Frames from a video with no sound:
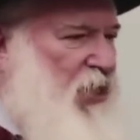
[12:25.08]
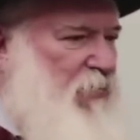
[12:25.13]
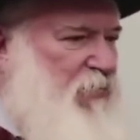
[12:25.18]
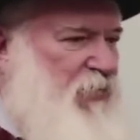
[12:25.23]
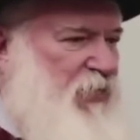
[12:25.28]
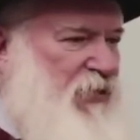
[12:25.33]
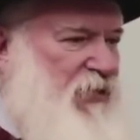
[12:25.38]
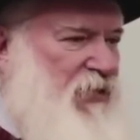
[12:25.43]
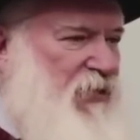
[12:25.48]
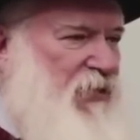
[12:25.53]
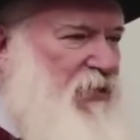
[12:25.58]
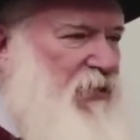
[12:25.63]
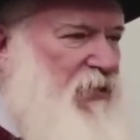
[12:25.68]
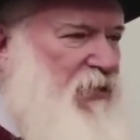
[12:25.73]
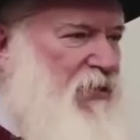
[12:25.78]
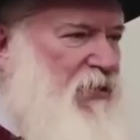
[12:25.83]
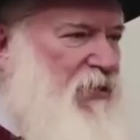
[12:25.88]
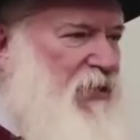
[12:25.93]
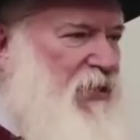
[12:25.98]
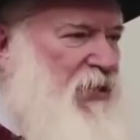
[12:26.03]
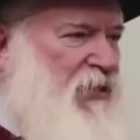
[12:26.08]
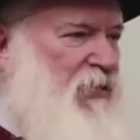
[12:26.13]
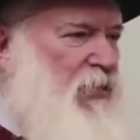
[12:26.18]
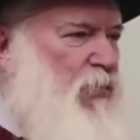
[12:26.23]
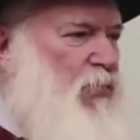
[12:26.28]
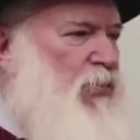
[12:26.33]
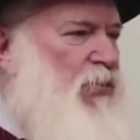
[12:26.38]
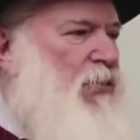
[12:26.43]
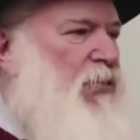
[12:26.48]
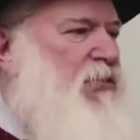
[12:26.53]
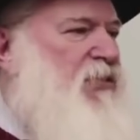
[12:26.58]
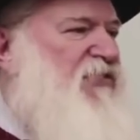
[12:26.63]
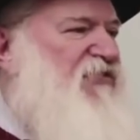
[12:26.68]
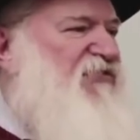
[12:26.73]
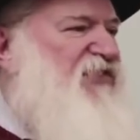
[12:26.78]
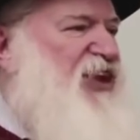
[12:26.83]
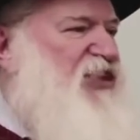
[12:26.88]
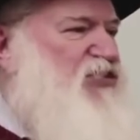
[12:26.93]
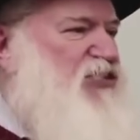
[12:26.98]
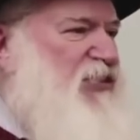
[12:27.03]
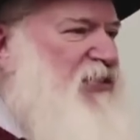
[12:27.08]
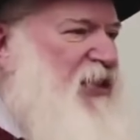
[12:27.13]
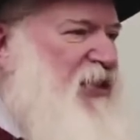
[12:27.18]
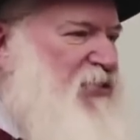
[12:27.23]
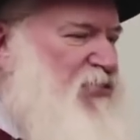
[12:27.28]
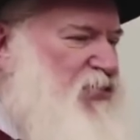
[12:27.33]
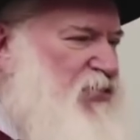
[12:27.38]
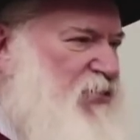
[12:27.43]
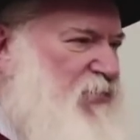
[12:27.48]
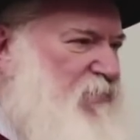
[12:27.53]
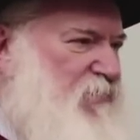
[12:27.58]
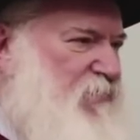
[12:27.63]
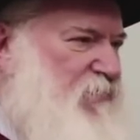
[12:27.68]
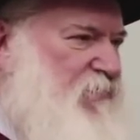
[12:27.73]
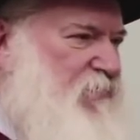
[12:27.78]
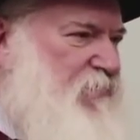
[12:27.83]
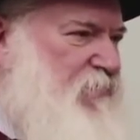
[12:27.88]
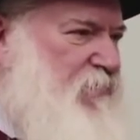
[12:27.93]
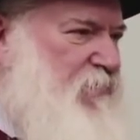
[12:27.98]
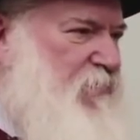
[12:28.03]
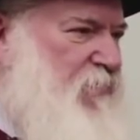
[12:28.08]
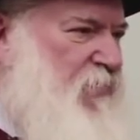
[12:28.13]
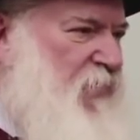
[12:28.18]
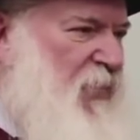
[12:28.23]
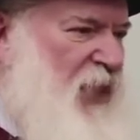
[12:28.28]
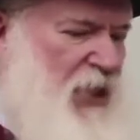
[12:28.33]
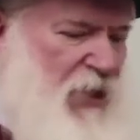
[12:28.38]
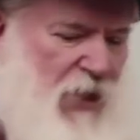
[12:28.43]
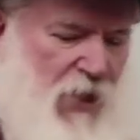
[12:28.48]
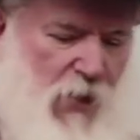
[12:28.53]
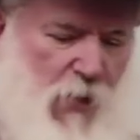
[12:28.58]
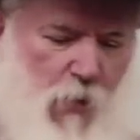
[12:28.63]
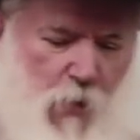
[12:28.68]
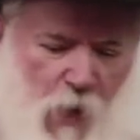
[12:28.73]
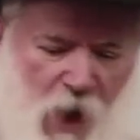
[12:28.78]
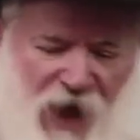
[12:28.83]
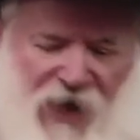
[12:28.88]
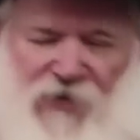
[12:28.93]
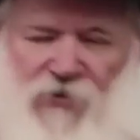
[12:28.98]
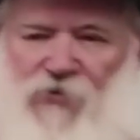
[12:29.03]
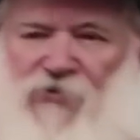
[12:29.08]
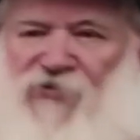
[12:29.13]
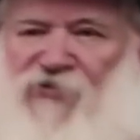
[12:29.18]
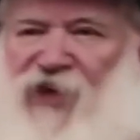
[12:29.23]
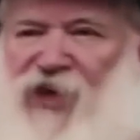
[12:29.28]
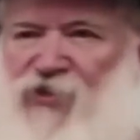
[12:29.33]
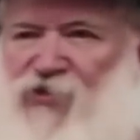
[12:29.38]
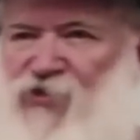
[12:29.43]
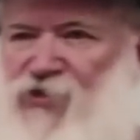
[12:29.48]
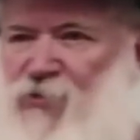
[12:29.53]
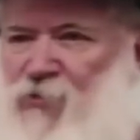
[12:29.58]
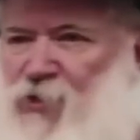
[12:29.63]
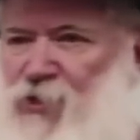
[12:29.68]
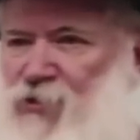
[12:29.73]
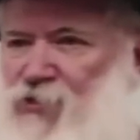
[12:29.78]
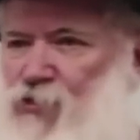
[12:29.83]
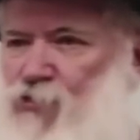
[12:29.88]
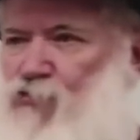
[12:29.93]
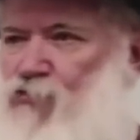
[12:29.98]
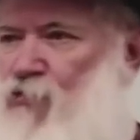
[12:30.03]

up in the world of vegetation. Why do vegetables